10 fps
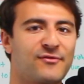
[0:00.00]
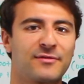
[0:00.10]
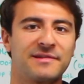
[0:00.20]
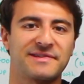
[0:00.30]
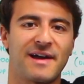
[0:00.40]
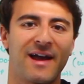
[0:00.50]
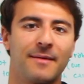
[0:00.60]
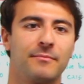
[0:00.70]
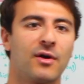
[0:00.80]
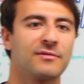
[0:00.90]
for the sky
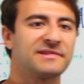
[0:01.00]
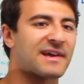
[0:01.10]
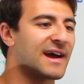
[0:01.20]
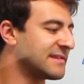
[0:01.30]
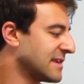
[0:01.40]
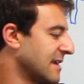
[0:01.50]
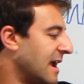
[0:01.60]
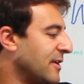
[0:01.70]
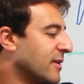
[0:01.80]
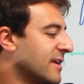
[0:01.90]
on both sides,
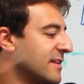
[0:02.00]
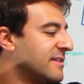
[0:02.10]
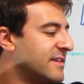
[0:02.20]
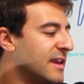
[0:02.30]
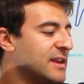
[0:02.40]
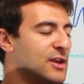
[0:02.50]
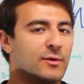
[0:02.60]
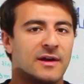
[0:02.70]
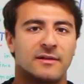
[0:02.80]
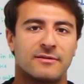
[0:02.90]
and you're gonna
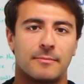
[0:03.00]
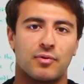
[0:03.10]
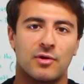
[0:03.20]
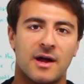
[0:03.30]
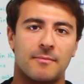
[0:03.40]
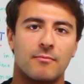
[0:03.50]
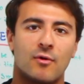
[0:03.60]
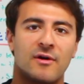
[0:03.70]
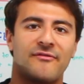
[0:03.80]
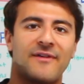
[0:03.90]
continue to pull up
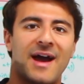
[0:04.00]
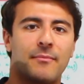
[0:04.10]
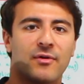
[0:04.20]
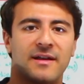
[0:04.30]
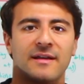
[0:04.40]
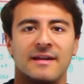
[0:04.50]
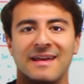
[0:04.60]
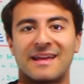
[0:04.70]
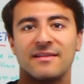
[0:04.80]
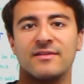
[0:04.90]
more fabric
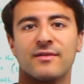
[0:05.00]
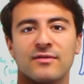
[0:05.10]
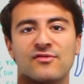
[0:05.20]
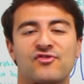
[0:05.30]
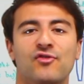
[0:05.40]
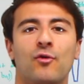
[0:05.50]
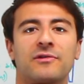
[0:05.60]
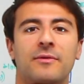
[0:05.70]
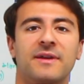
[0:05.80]
into the shoulder